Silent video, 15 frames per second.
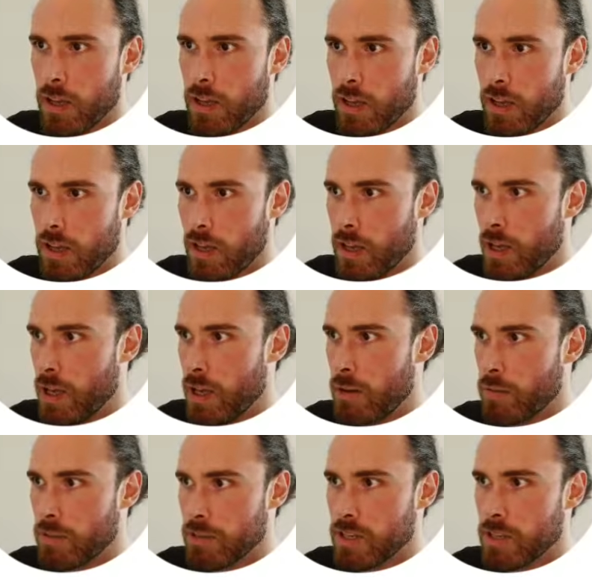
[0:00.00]

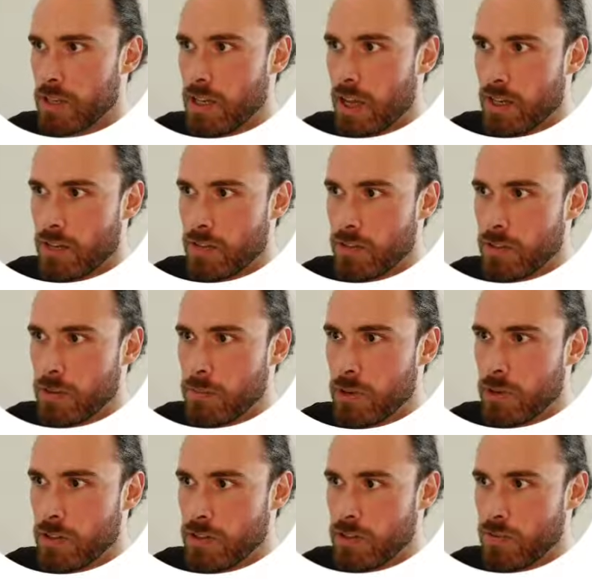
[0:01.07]
Let's see, 83
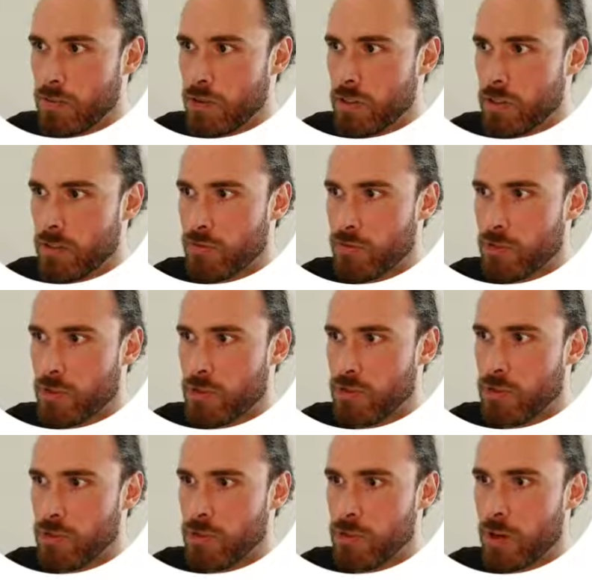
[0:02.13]
books,
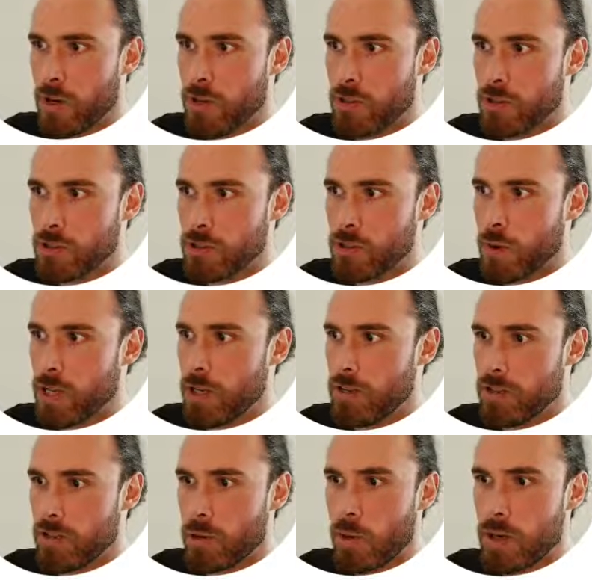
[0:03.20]
442 articles, quite
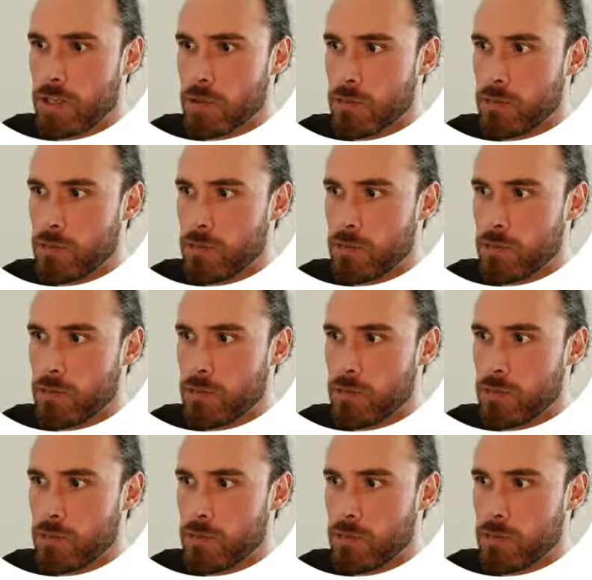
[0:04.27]
some